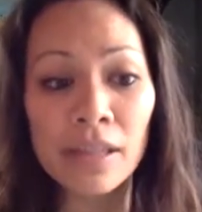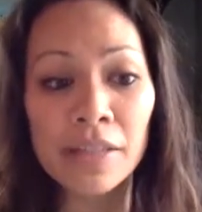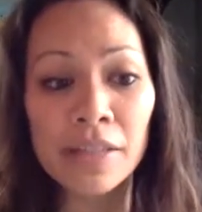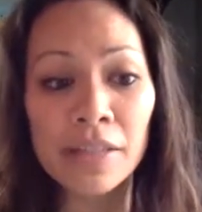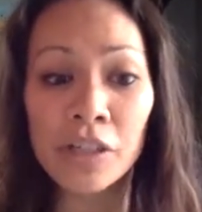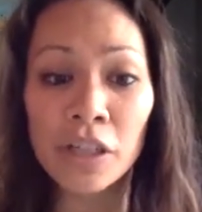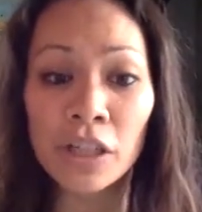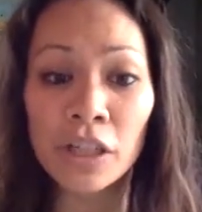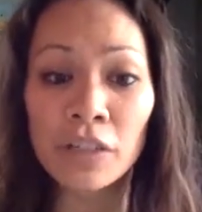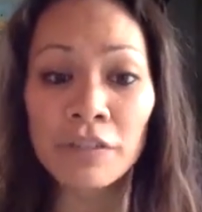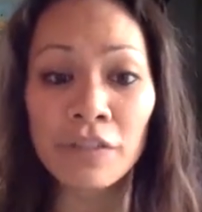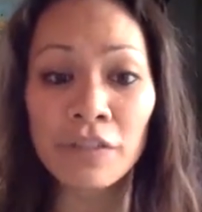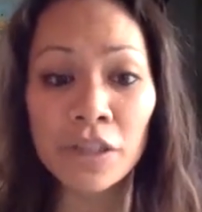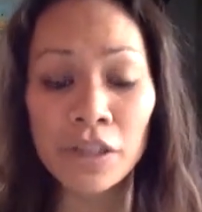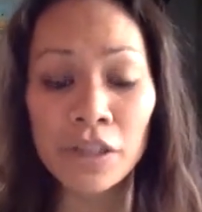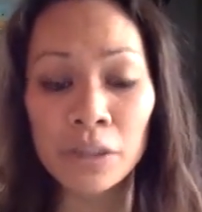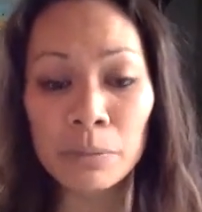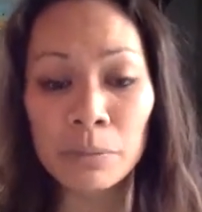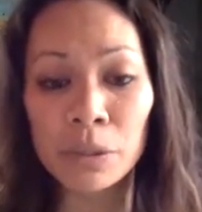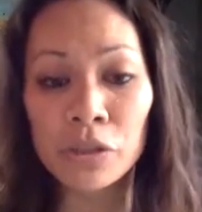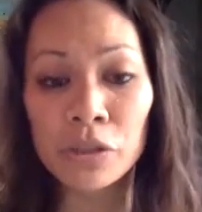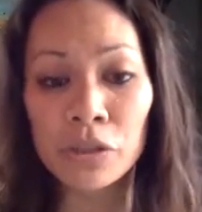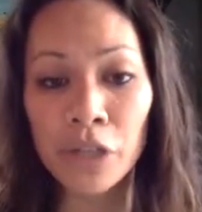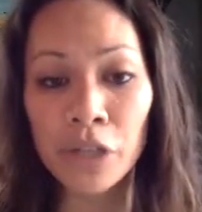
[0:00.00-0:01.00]
It's a
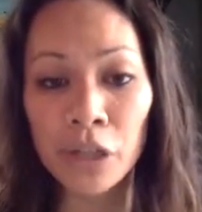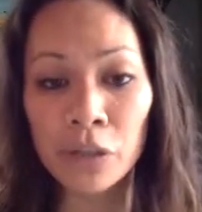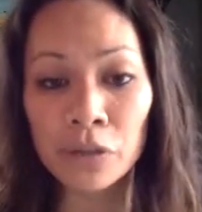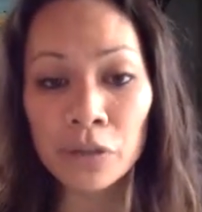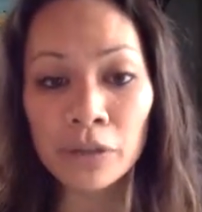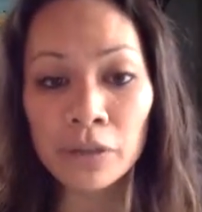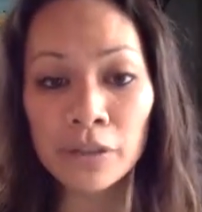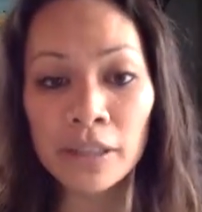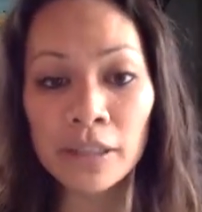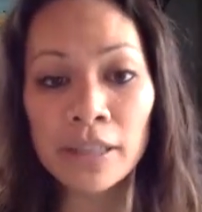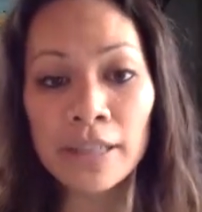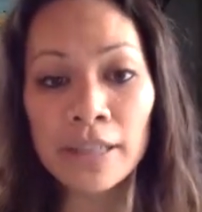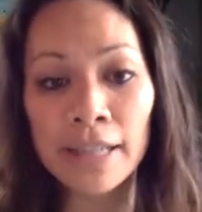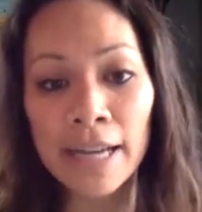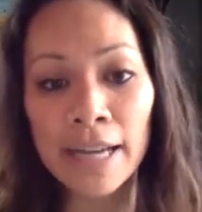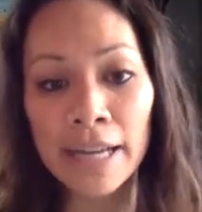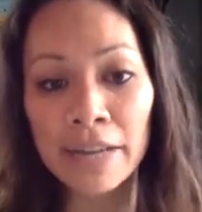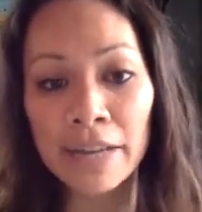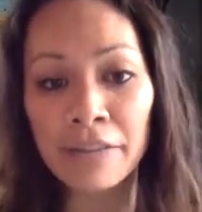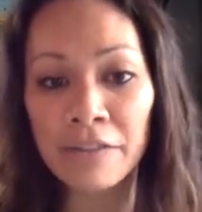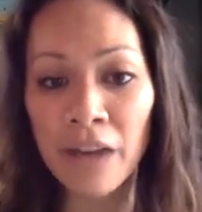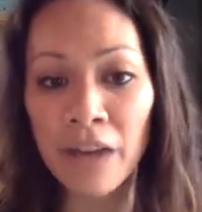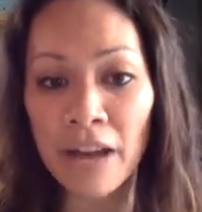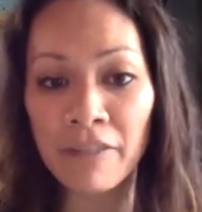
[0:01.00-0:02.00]
convertible note at
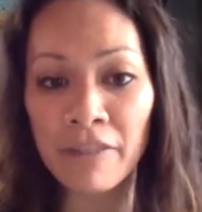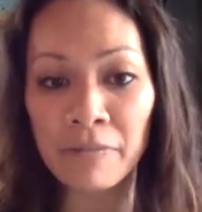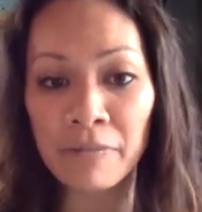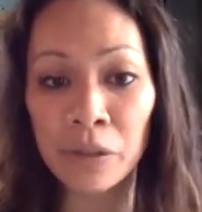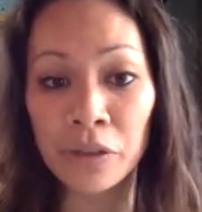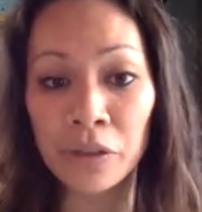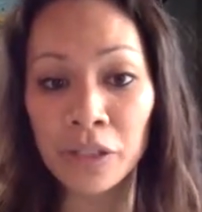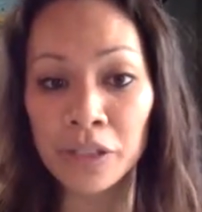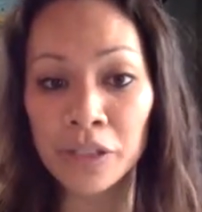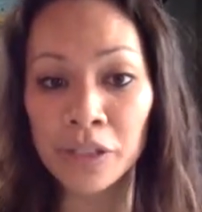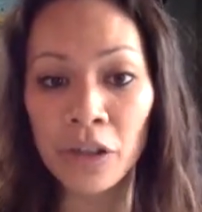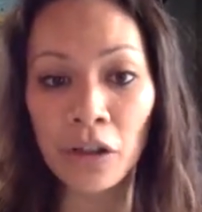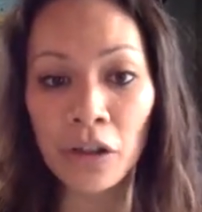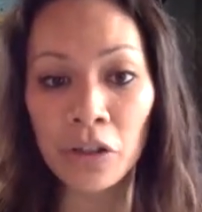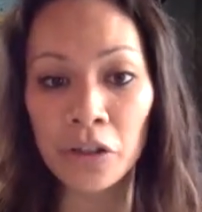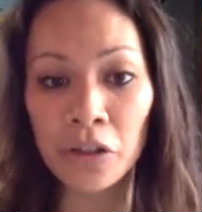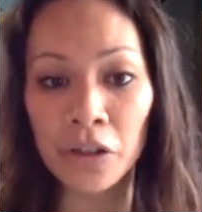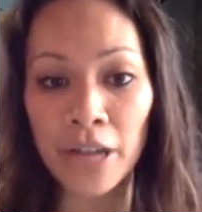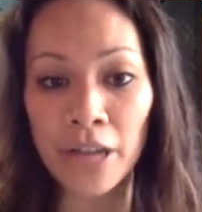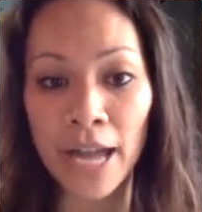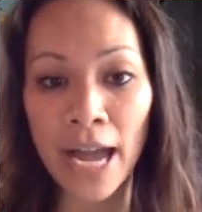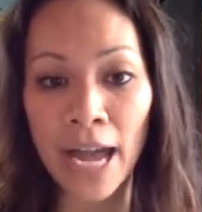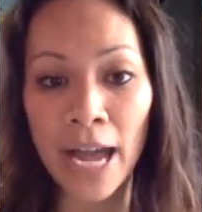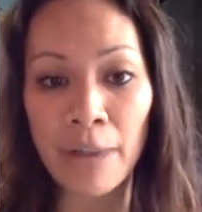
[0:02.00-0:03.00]
a $5 million
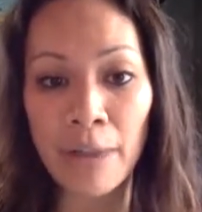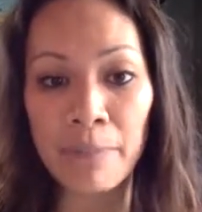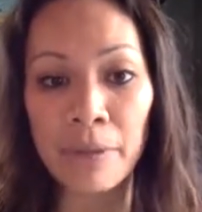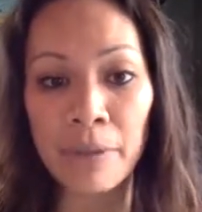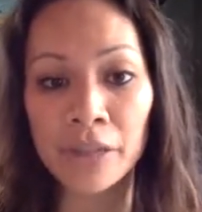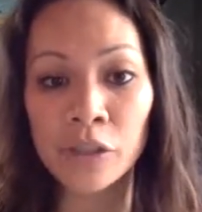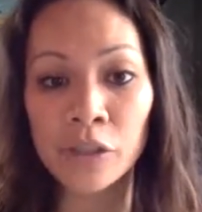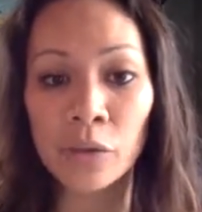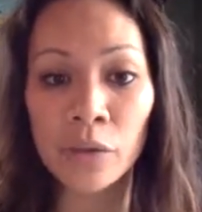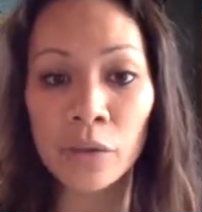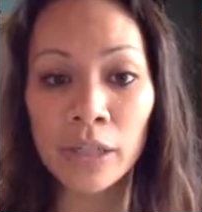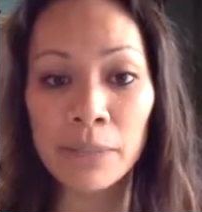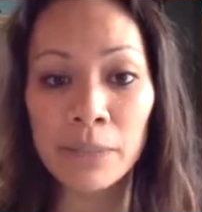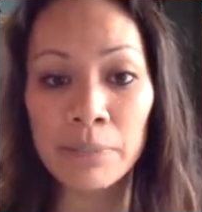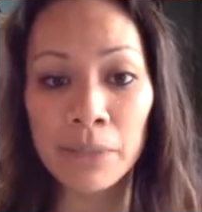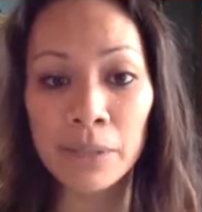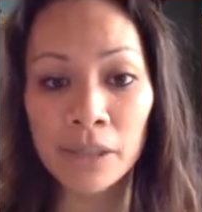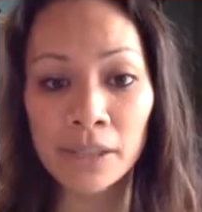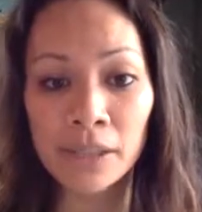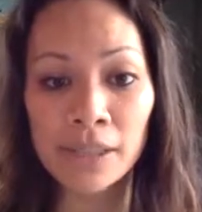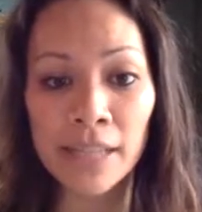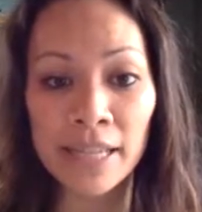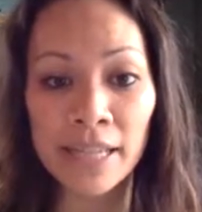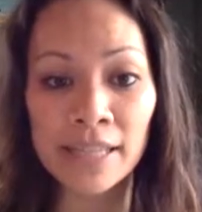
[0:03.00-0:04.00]
cap and a 20%
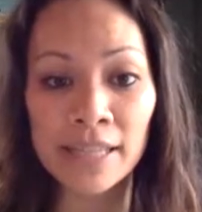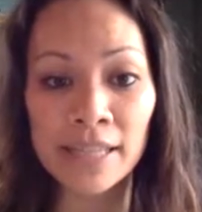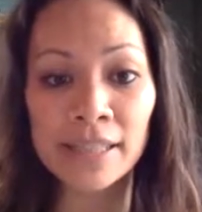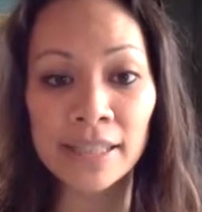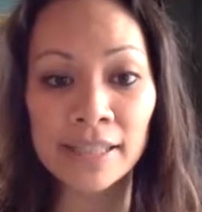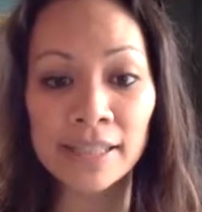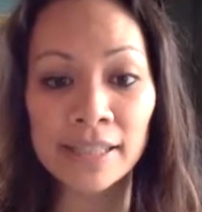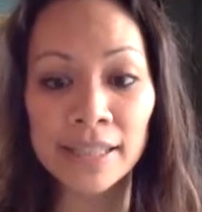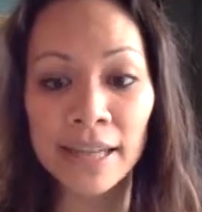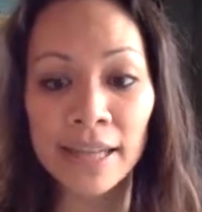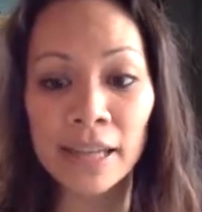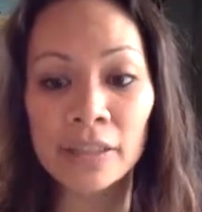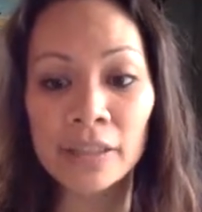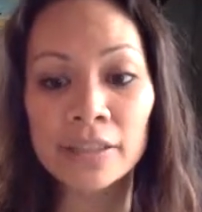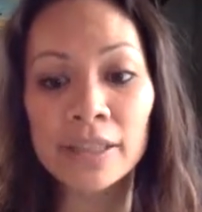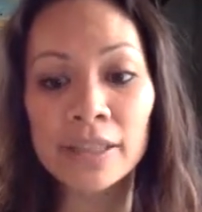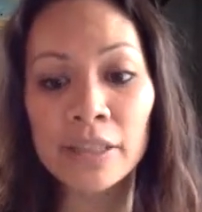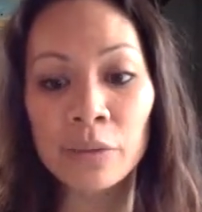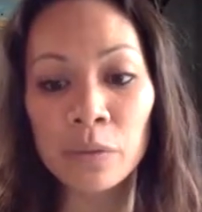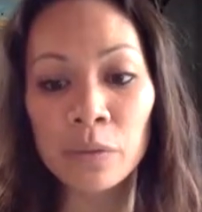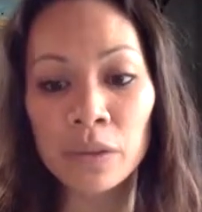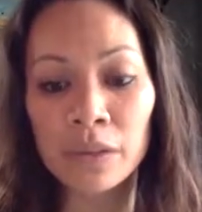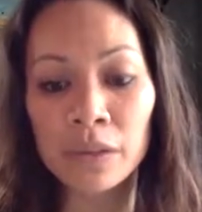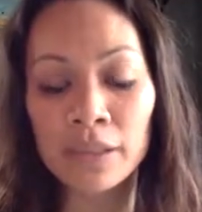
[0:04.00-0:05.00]
discount,
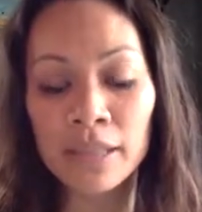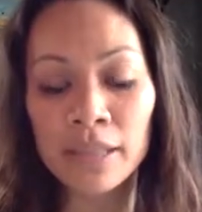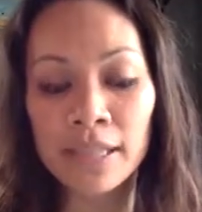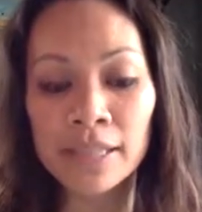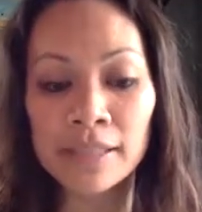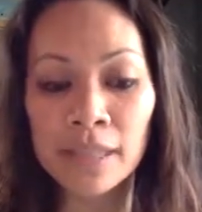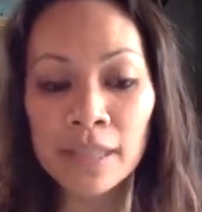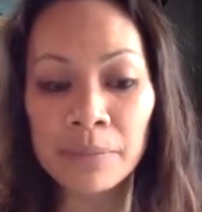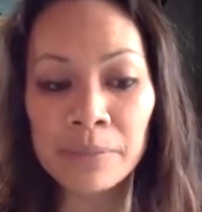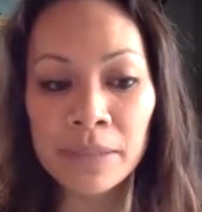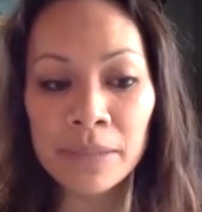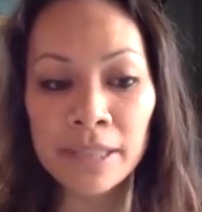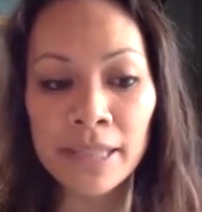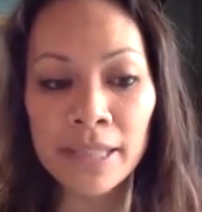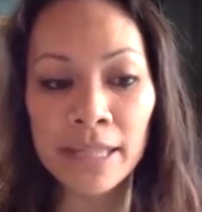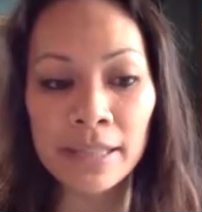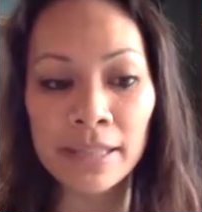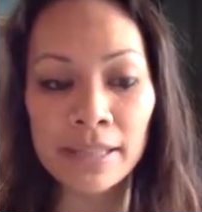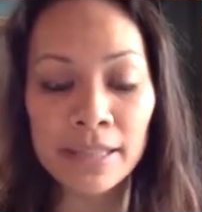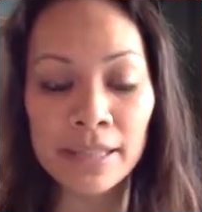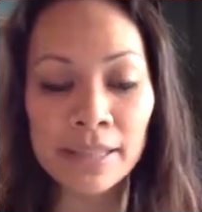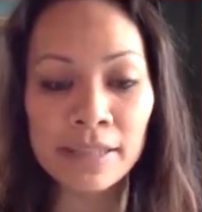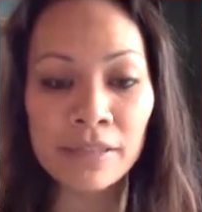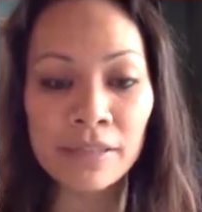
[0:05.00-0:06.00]
and we're accepting
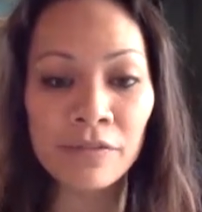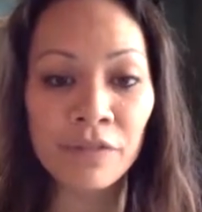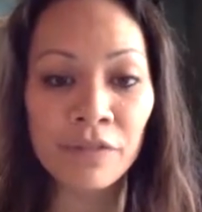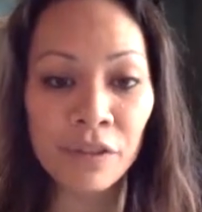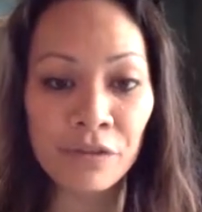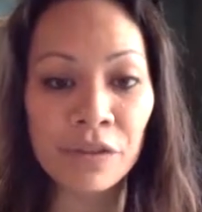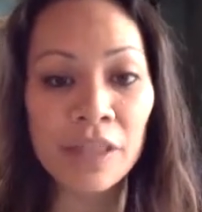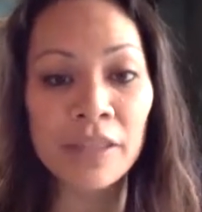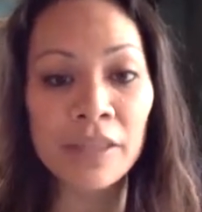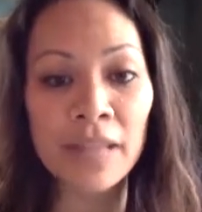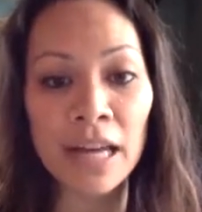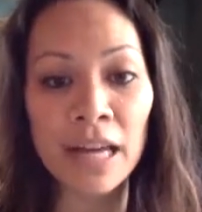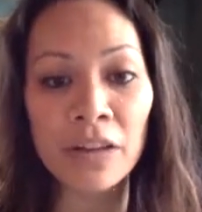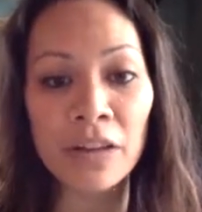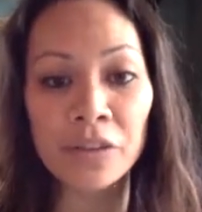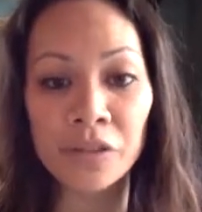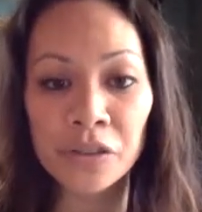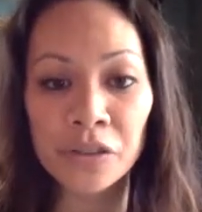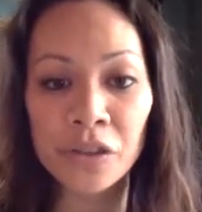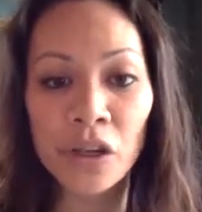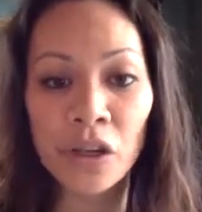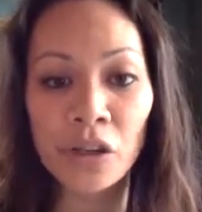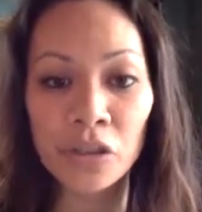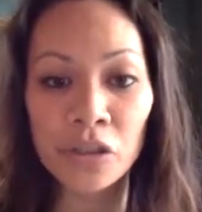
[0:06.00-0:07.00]
at least
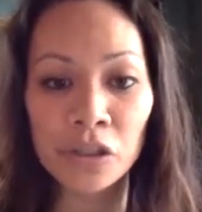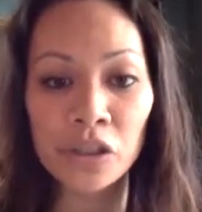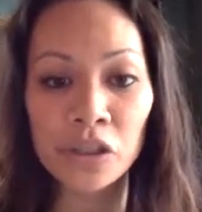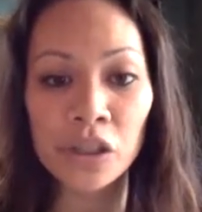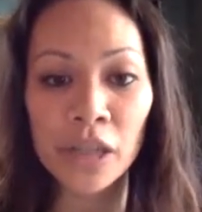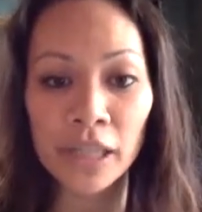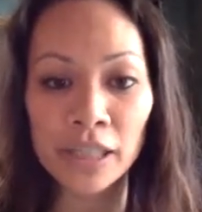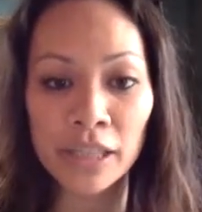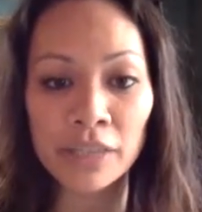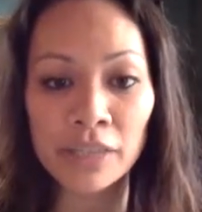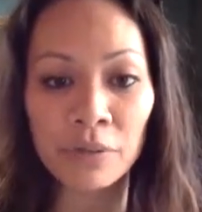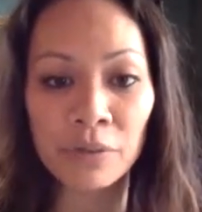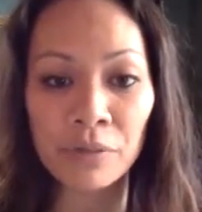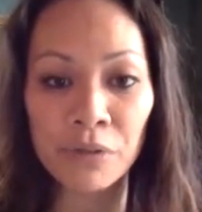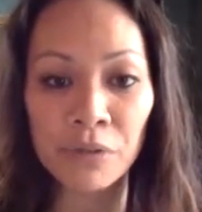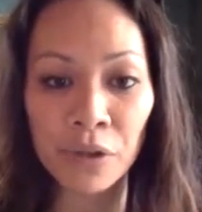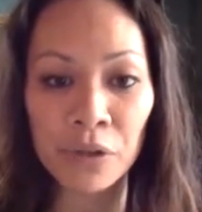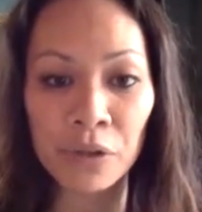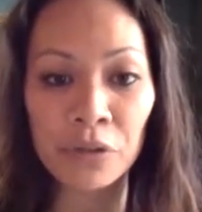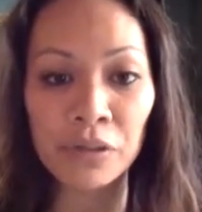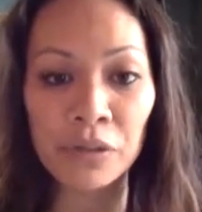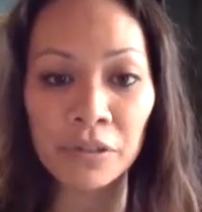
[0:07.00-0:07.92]
$50,000 checks from those.